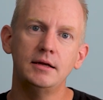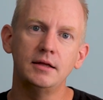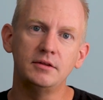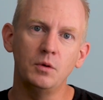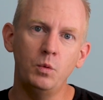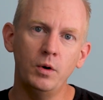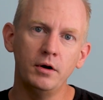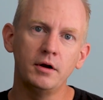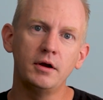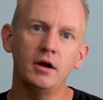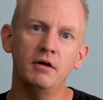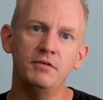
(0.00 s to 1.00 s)
that the
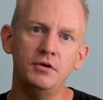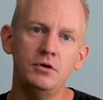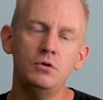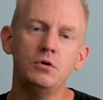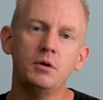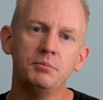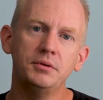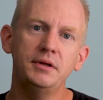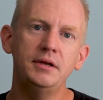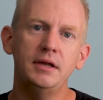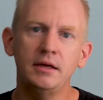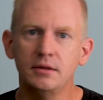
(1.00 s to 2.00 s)
work of a new
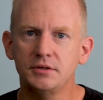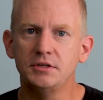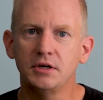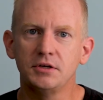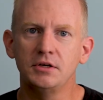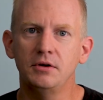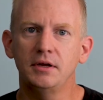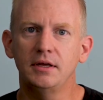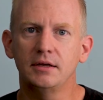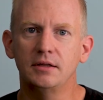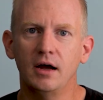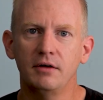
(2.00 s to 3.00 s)
complete English dictionary
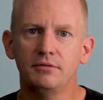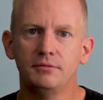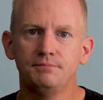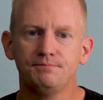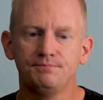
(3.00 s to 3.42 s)
kicked off.